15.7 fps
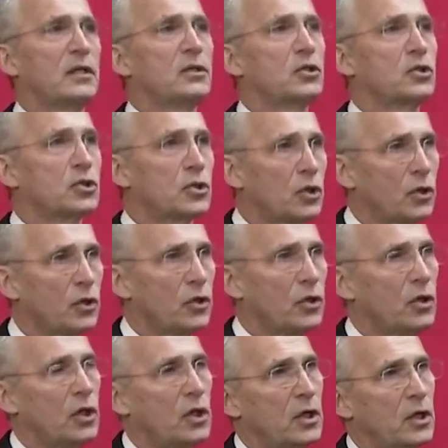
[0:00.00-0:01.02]
ensure
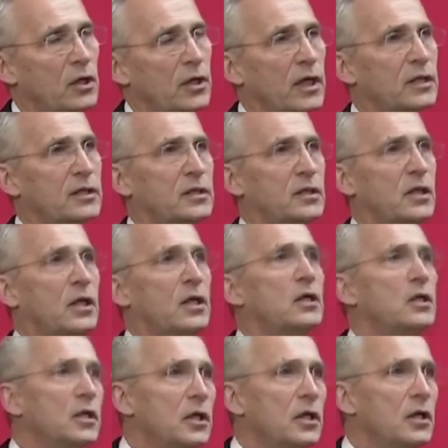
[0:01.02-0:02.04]
that uh,
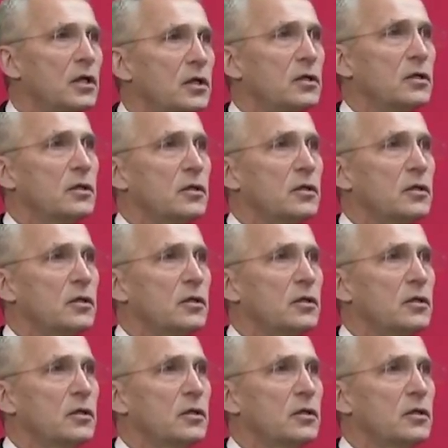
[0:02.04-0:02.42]
uh, uh